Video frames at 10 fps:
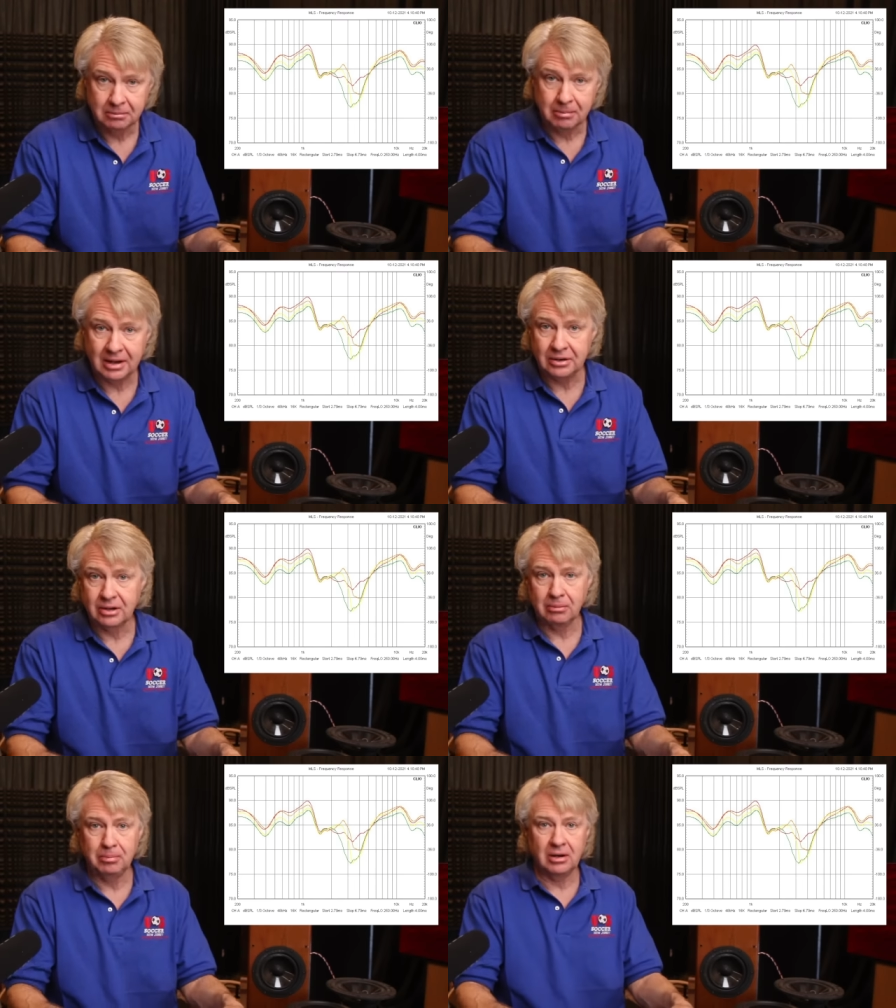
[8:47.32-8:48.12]
Minor
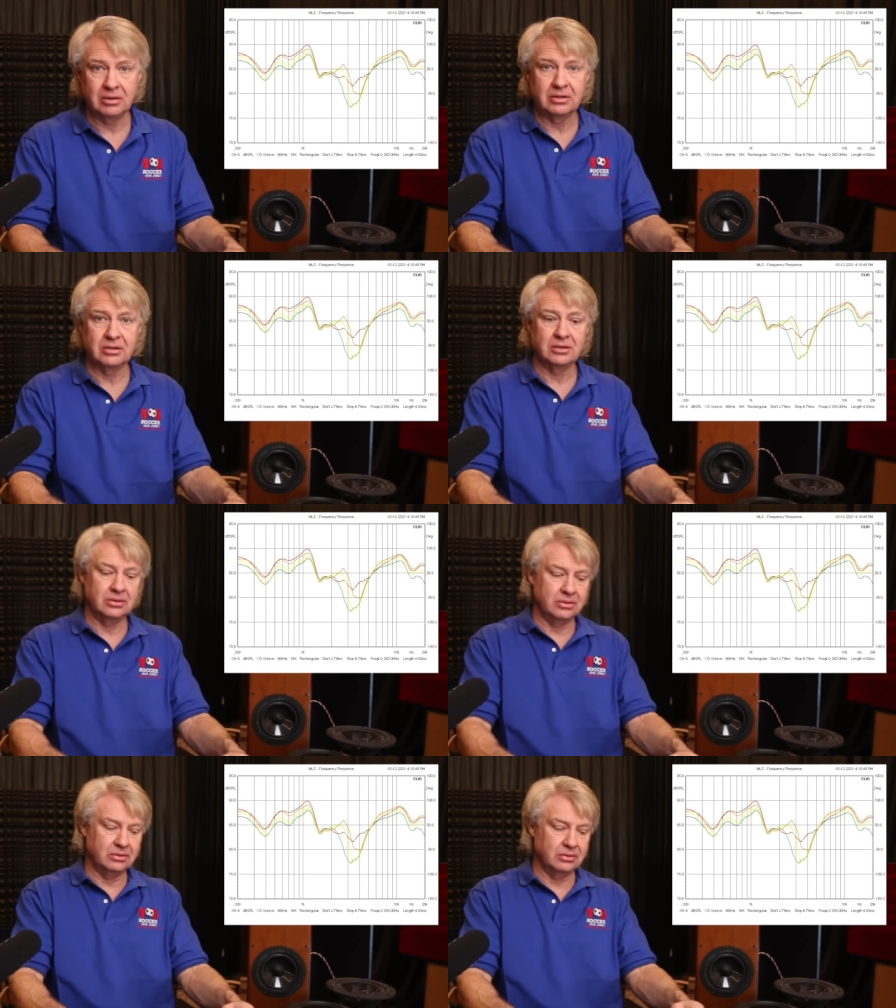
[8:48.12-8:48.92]
compared
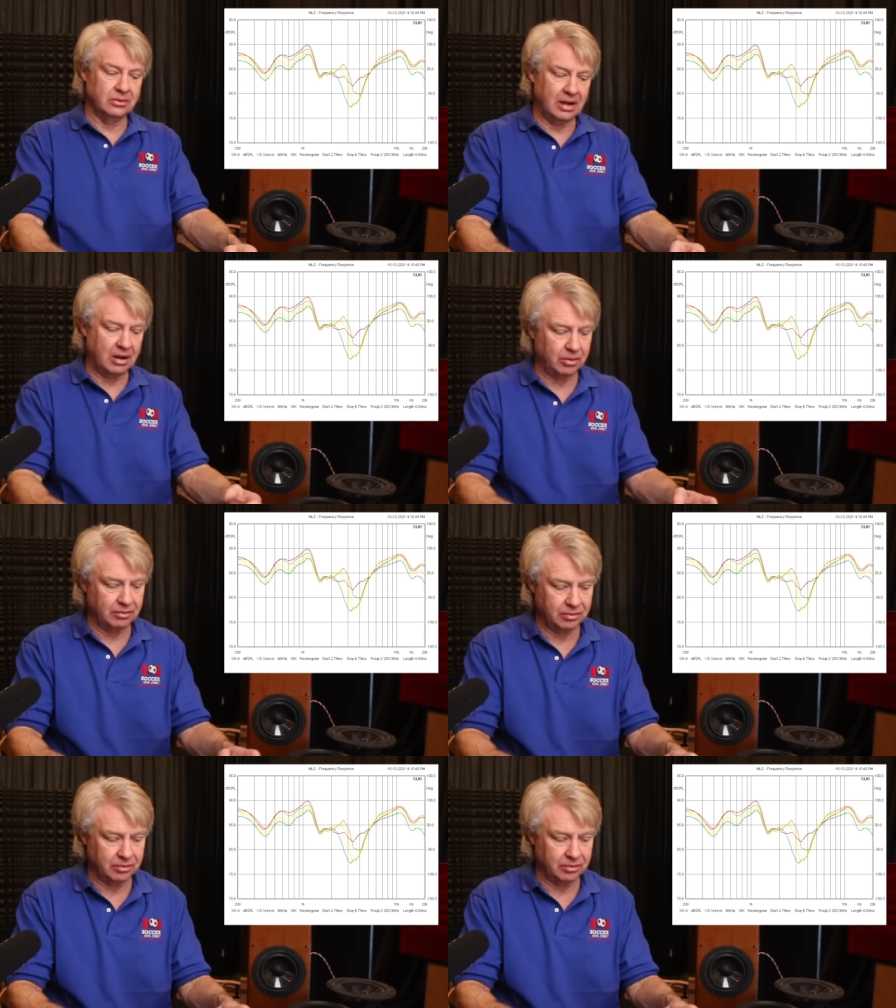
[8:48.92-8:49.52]
to how rough